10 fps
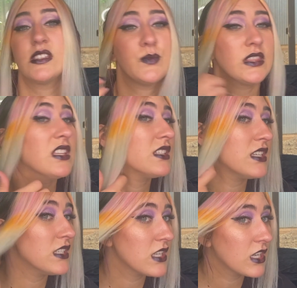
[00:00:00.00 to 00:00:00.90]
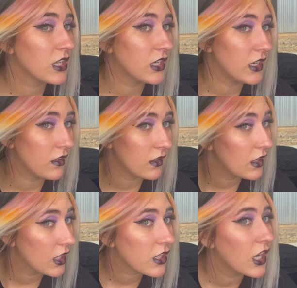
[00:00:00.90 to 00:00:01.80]
But this is a good
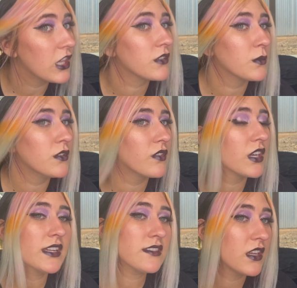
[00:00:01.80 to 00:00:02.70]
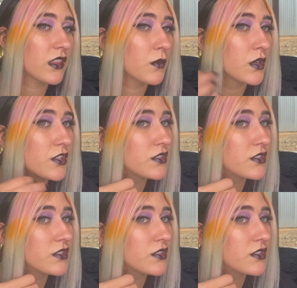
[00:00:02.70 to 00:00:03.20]
color remover. It's not the worst.